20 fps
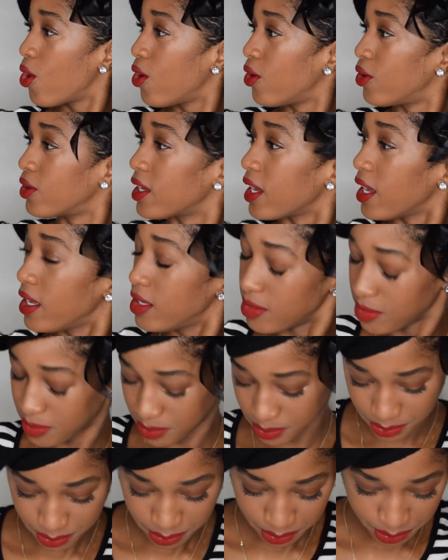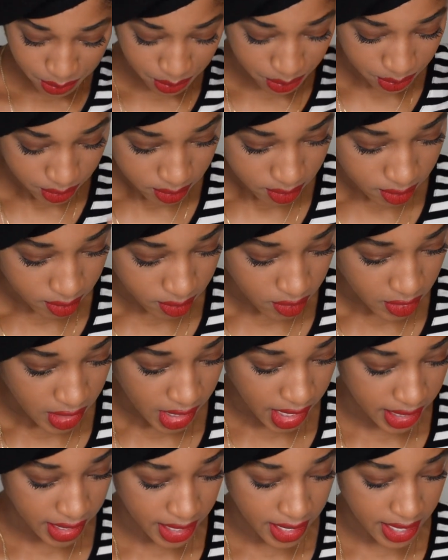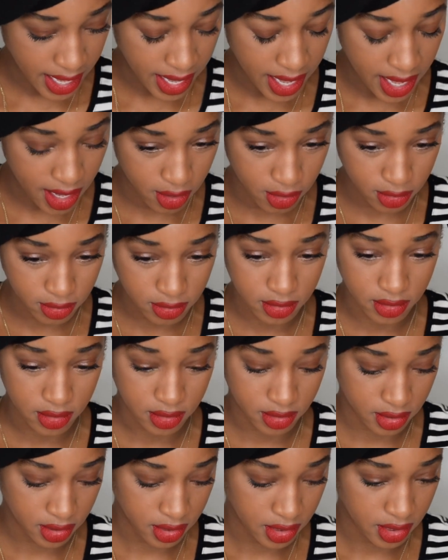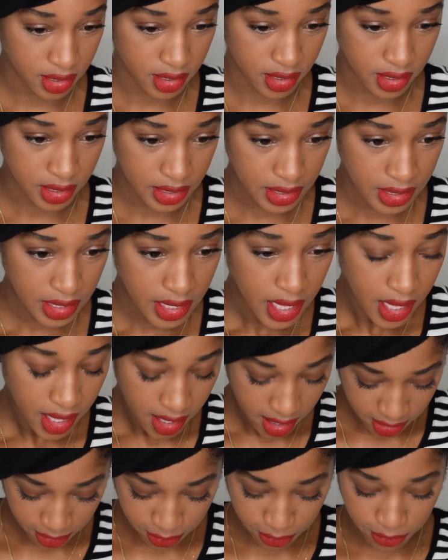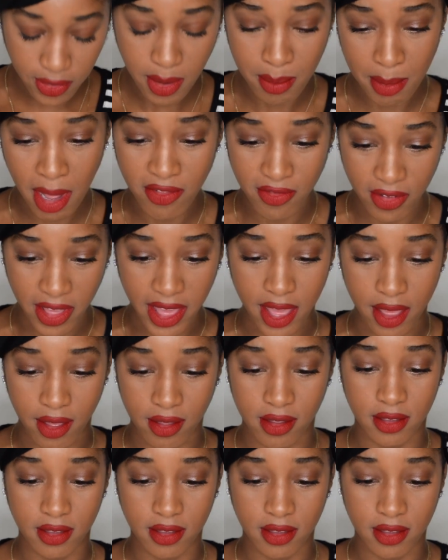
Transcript: Okay, and now for my veil,